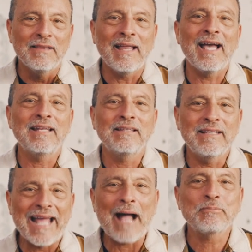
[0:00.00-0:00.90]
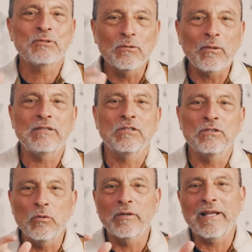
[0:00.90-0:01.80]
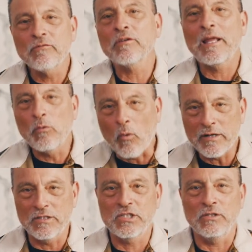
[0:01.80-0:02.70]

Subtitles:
they had the absolute right to do whatever they wanted